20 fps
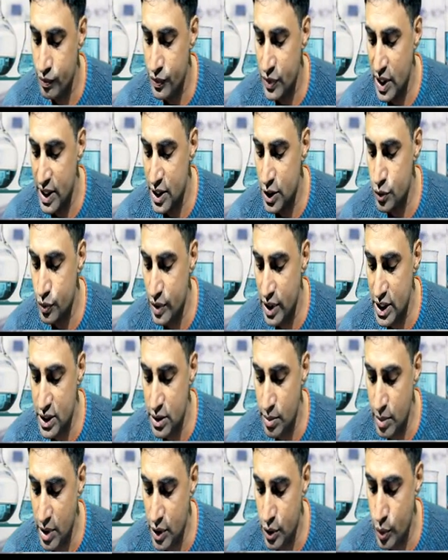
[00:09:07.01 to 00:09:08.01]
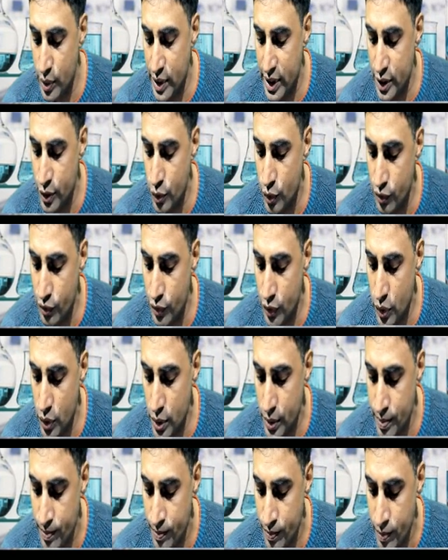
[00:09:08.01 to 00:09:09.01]
It is very similar to N2O4.
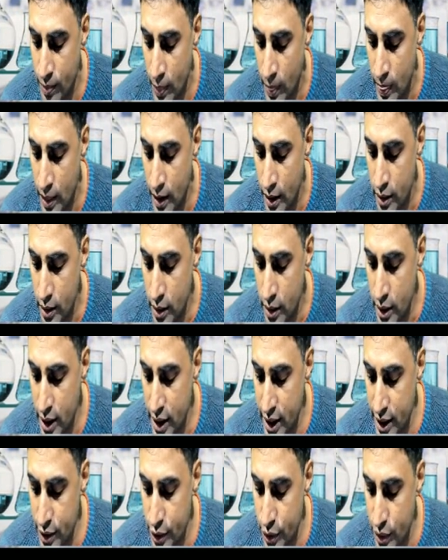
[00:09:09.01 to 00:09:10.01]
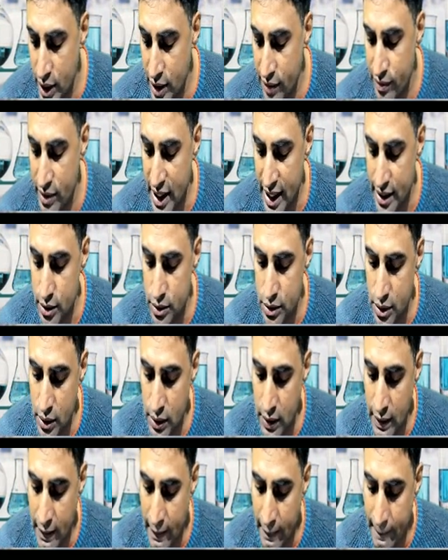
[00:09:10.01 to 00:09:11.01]
Here you have
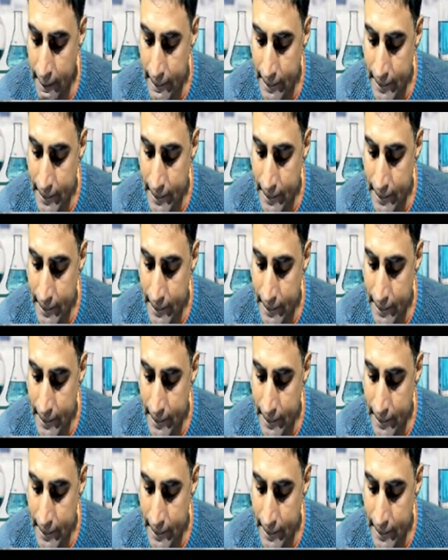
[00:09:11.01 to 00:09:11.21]
nitrogen,